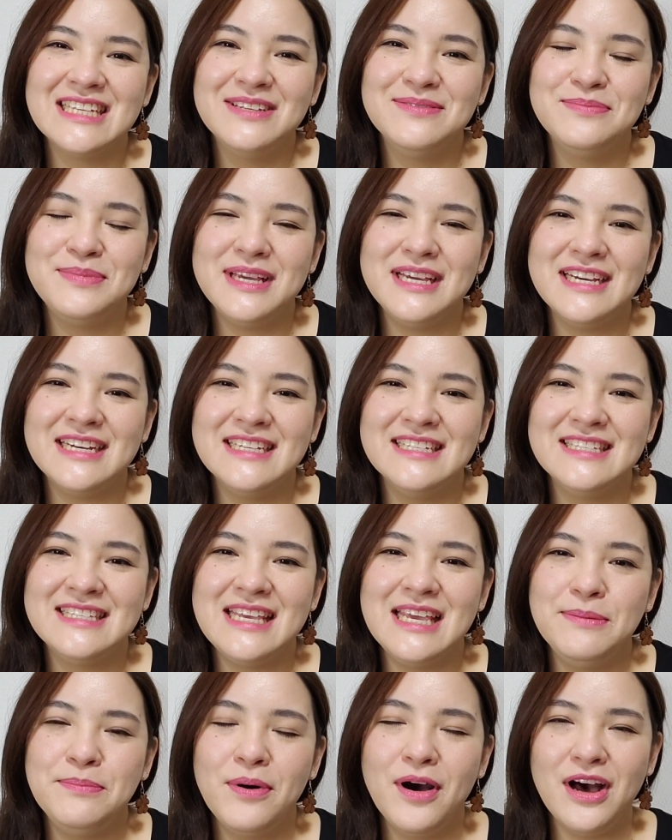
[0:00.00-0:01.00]
because
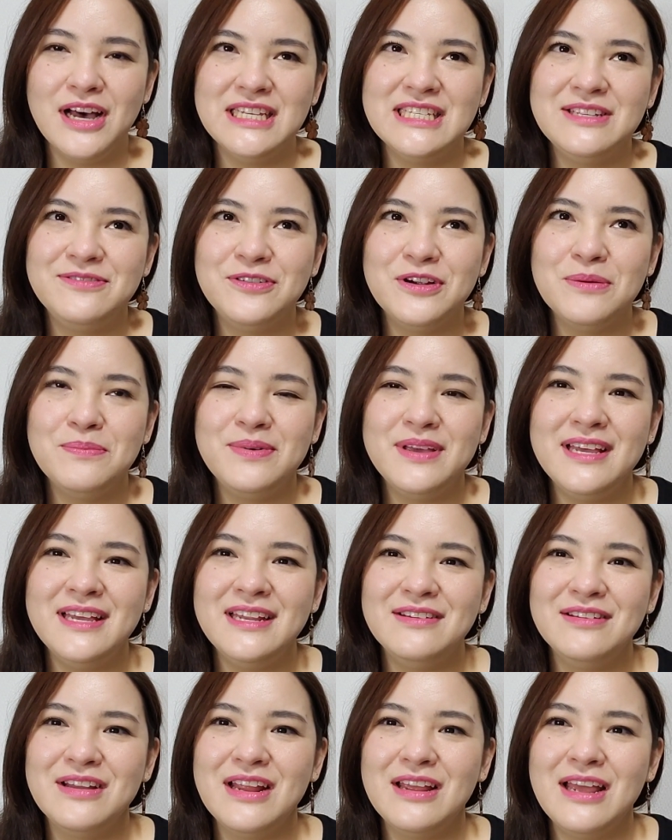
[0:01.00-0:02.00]
he paused for a
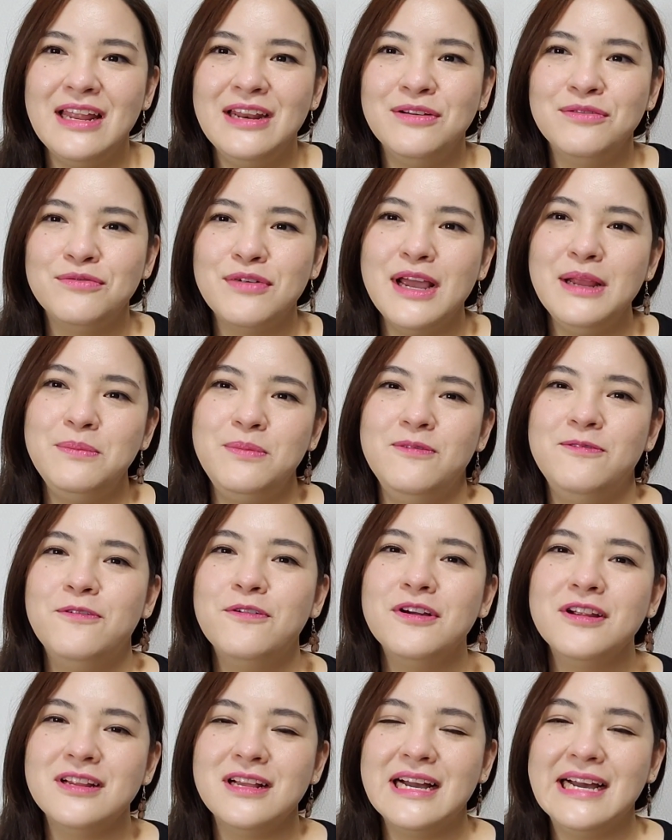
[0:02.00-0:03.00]
bit, and then right before
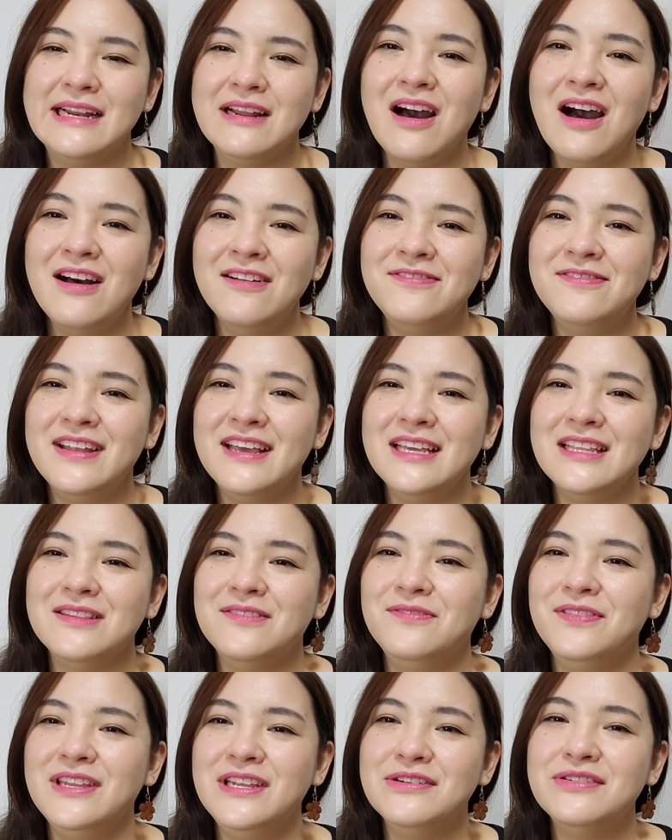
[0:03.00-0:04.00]
it cut off, like the
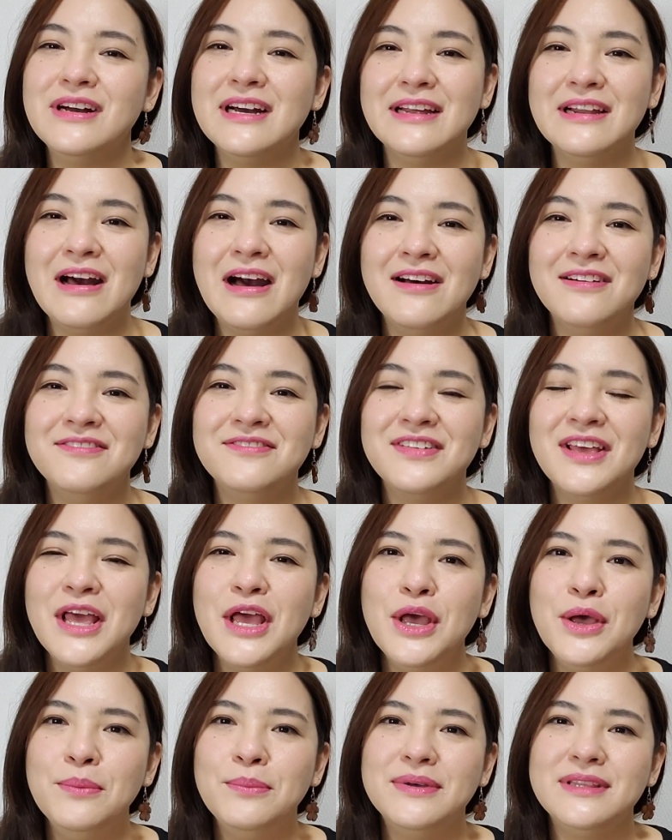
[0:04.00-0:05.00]
video cut off,
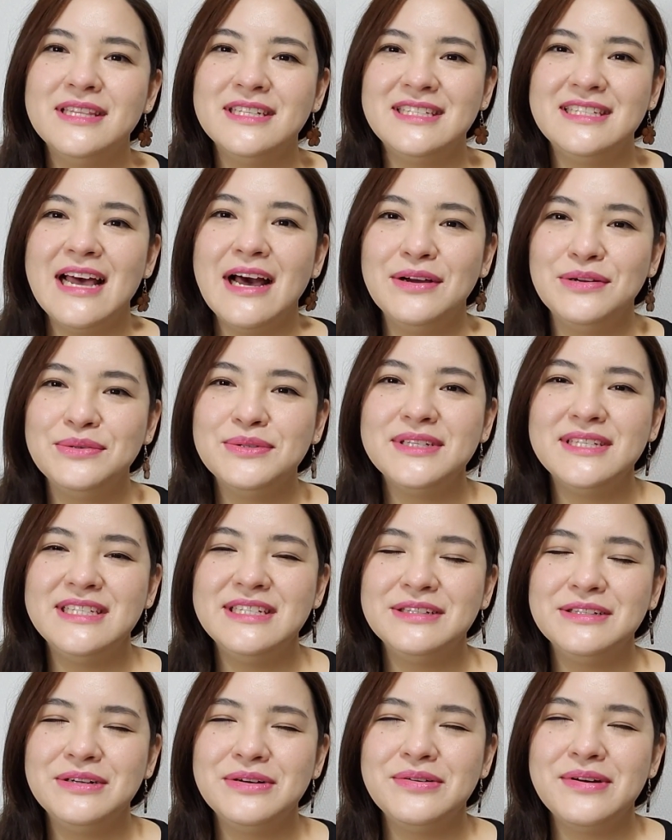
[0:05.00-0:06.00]
but the sound was
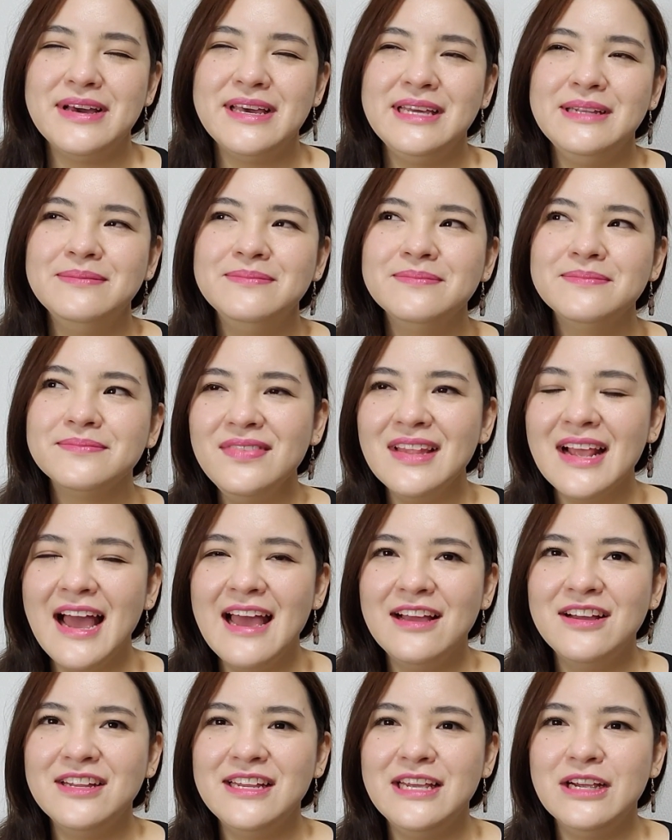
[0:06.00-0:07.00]
still going. I
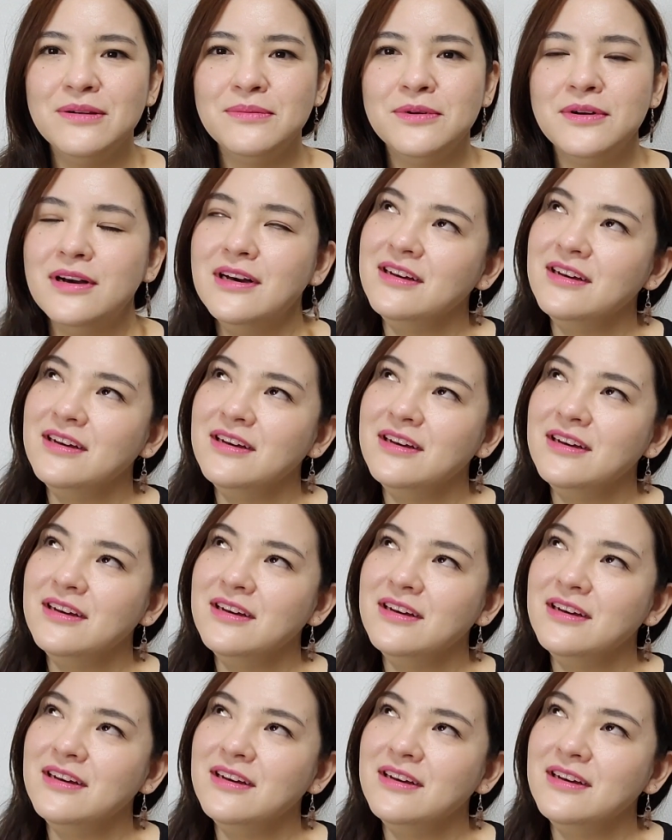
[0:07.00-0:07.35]
could hear him go,